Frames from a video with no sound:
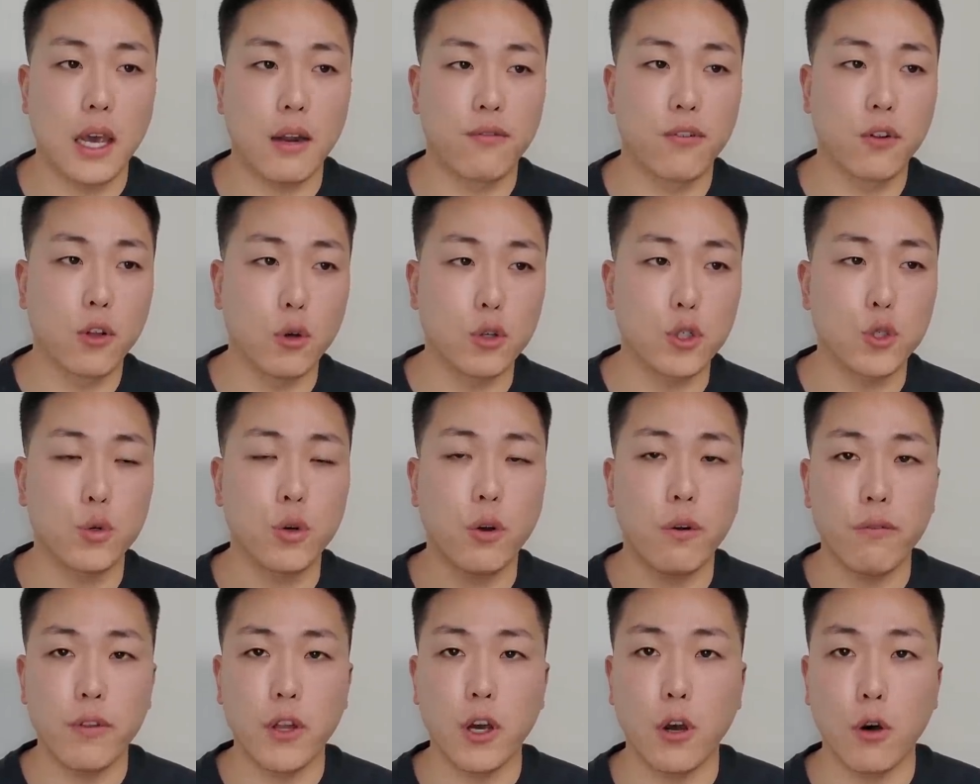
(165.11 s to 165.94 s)
And for those who
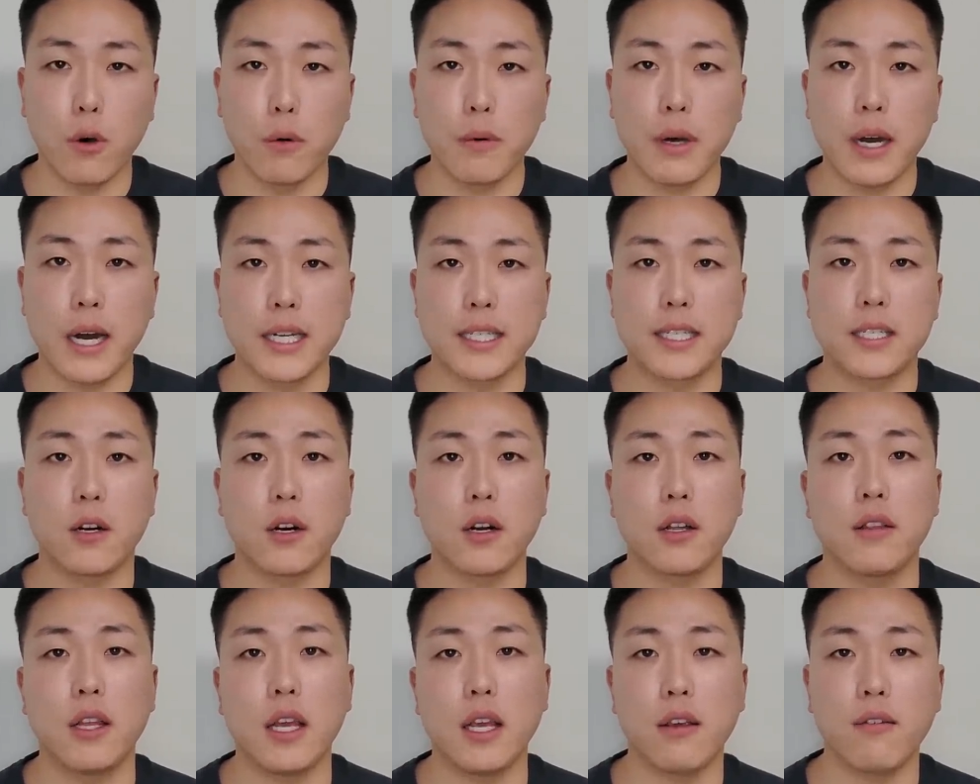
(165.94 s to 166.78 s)
don't know, I
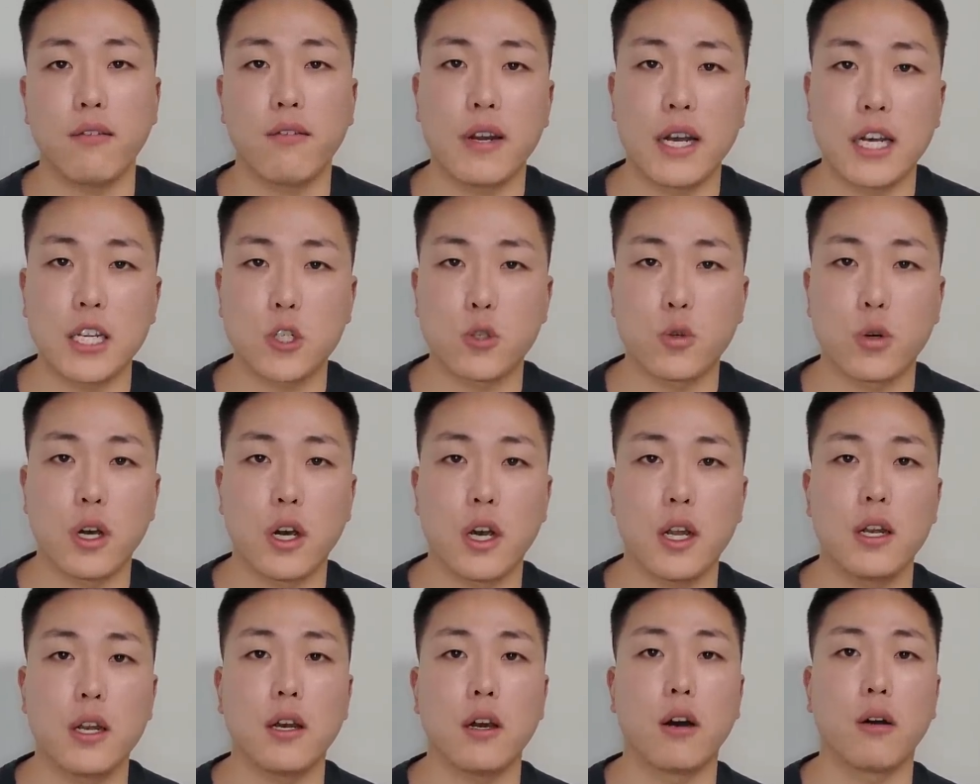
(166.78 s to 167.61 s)
started taking
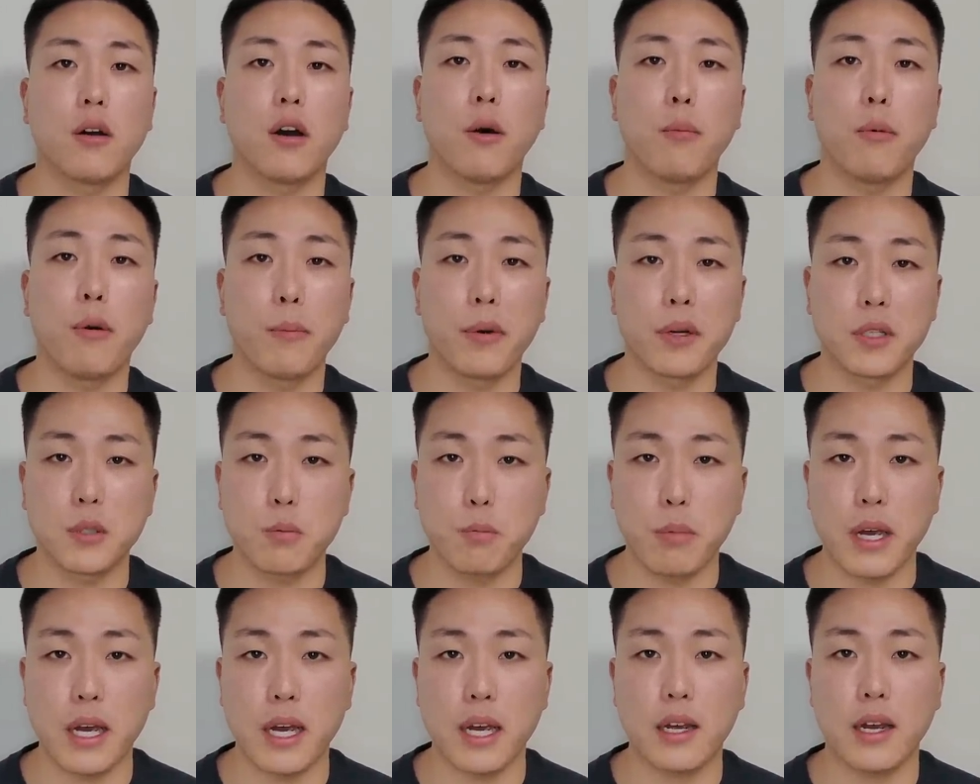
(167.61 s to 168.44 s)
finasteride a couple months
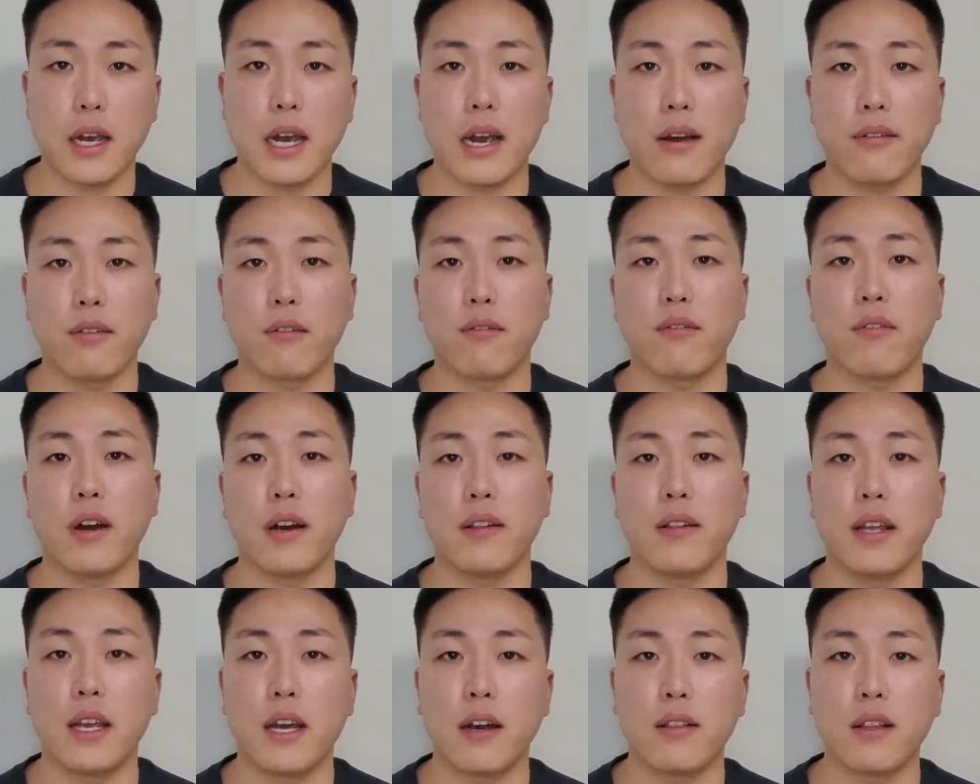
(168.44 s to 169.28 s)
back after
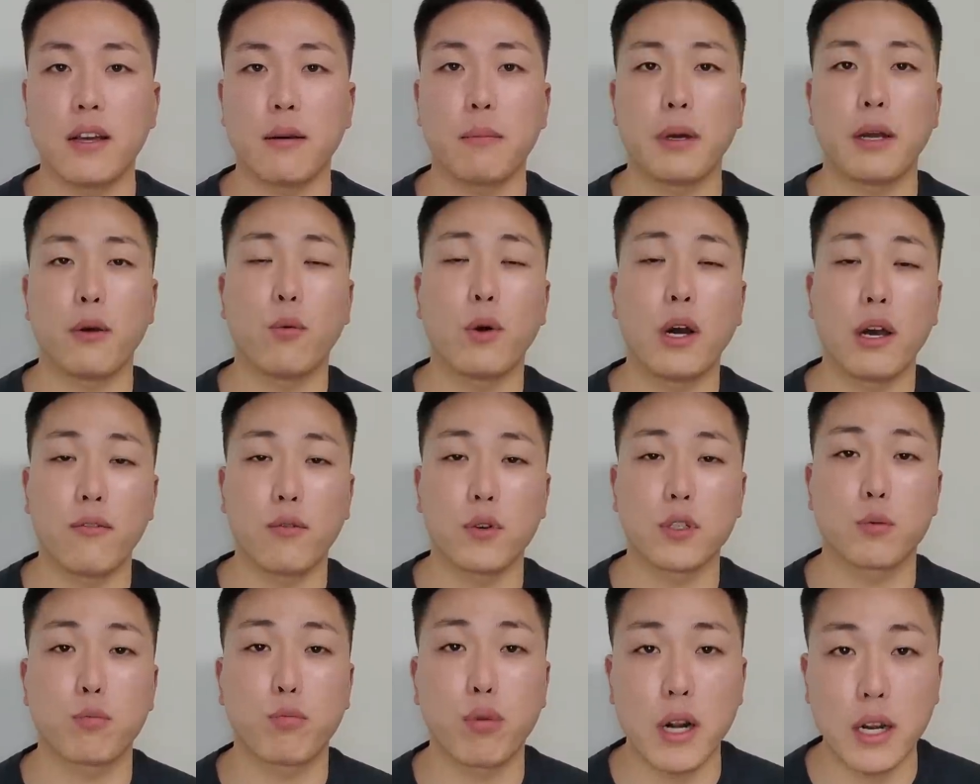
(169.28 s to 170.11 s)
finding out that my wife
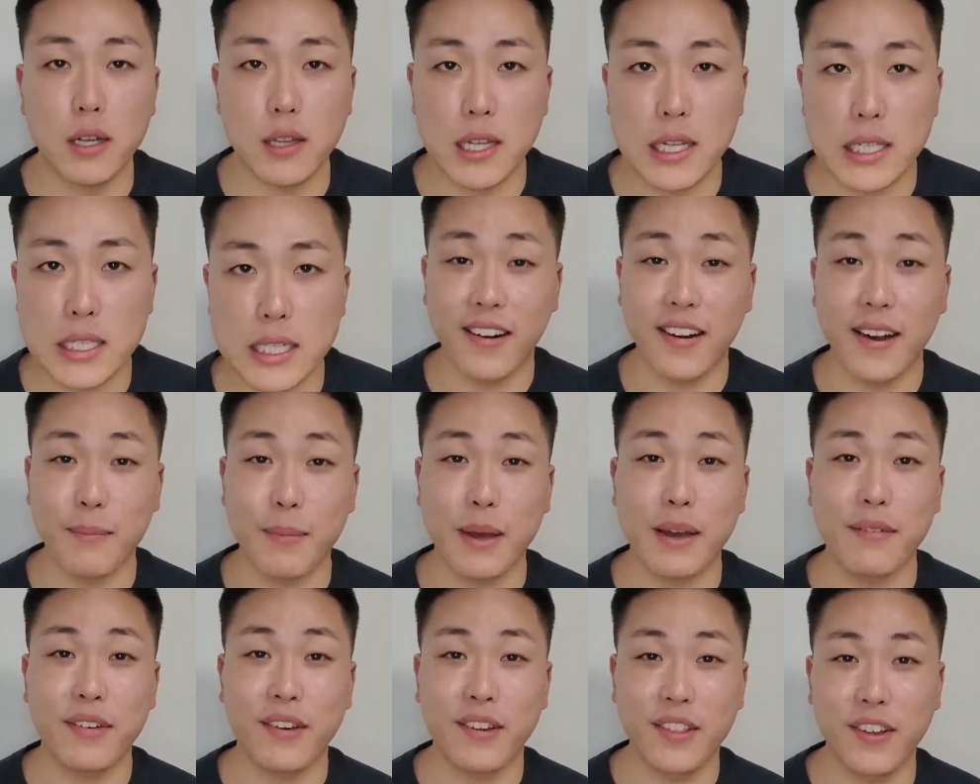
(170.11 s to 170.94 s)
was pregnant.
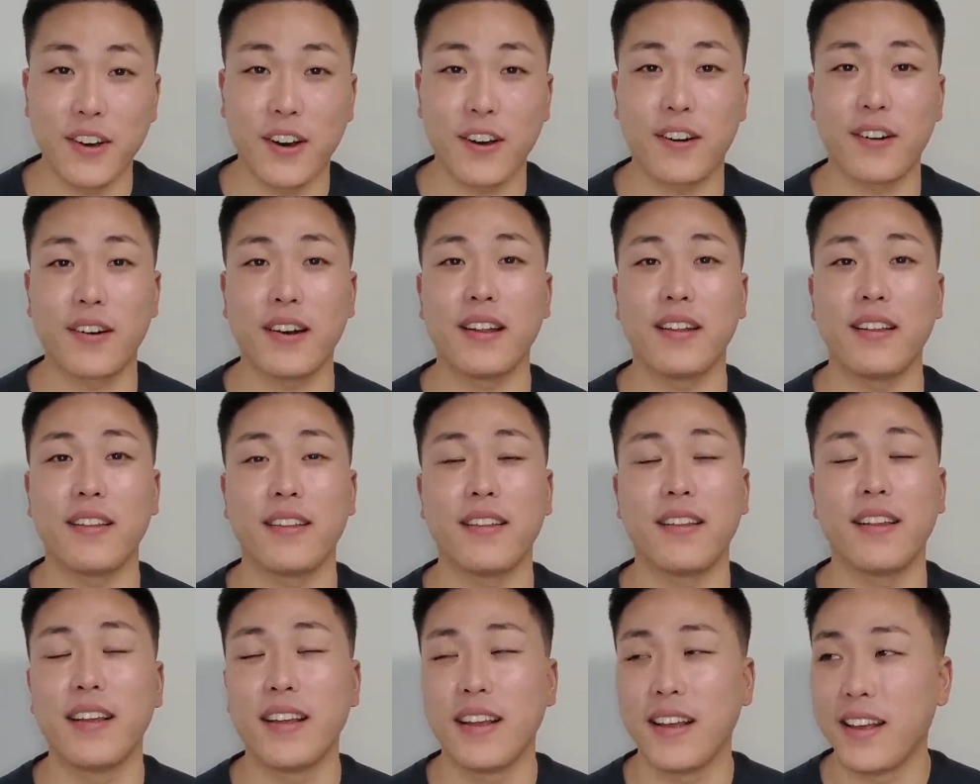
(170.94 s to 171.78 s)
I'm having a daughter
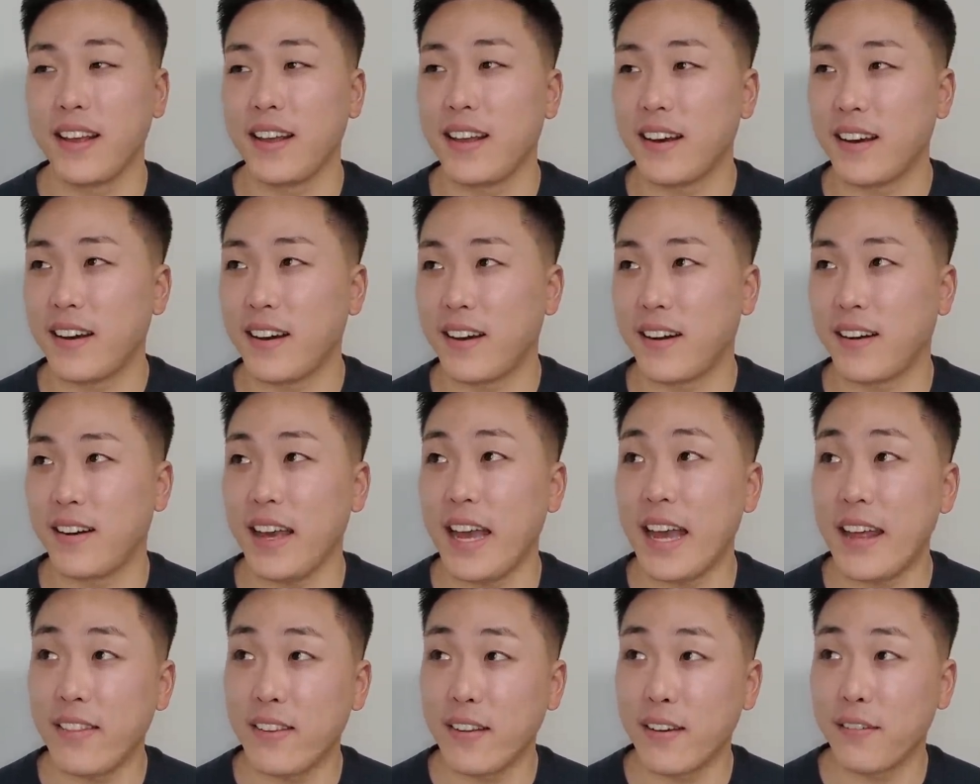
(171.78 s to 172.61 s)
in
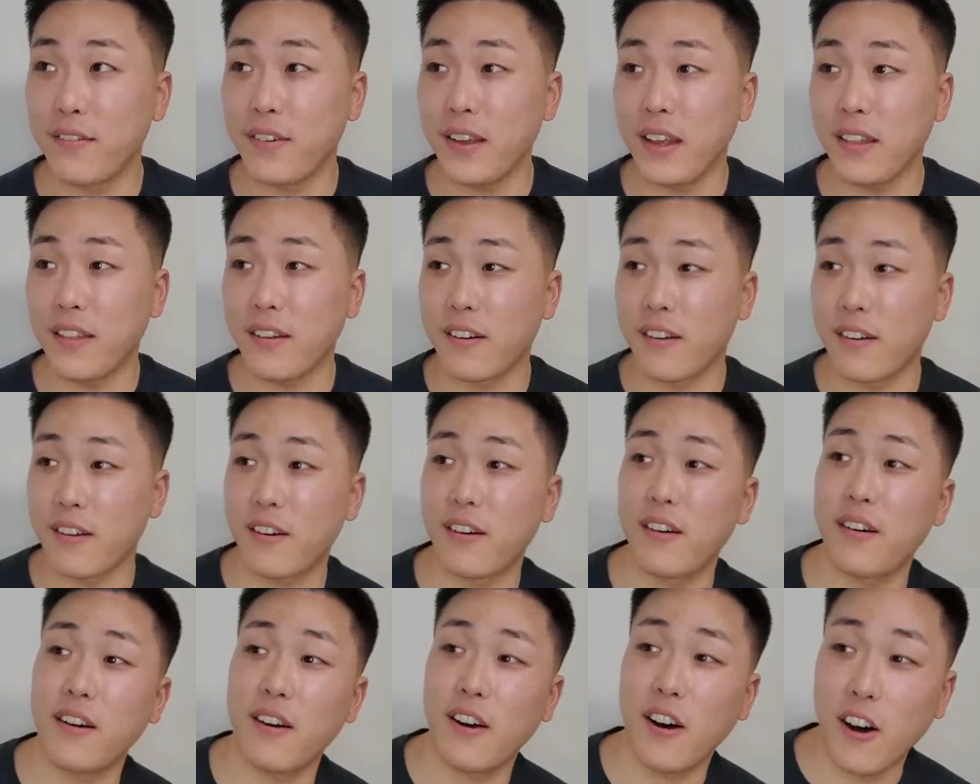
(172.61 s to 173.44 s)
end of
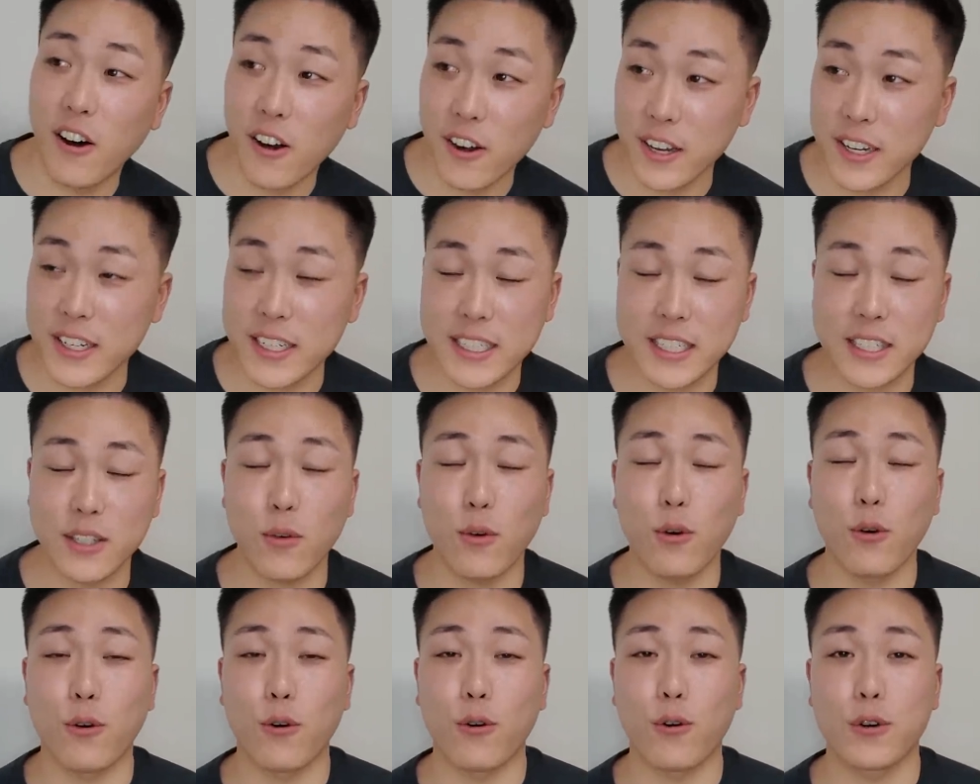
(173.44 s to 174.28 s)
either August
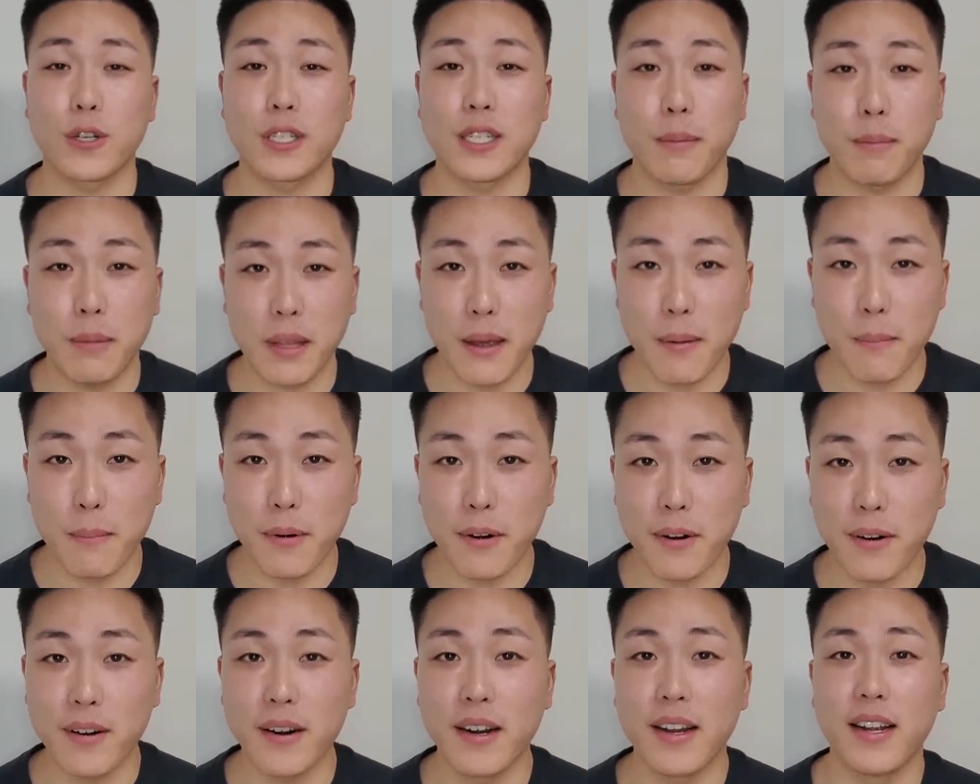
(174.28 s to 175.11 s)
or
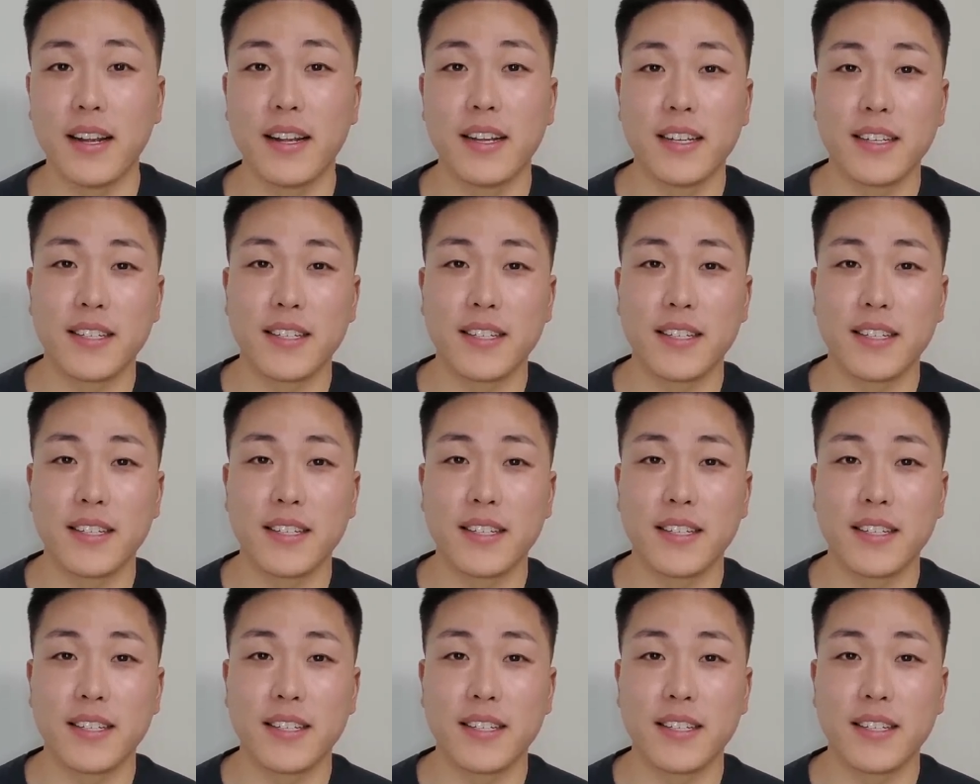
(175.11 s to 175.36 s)
September.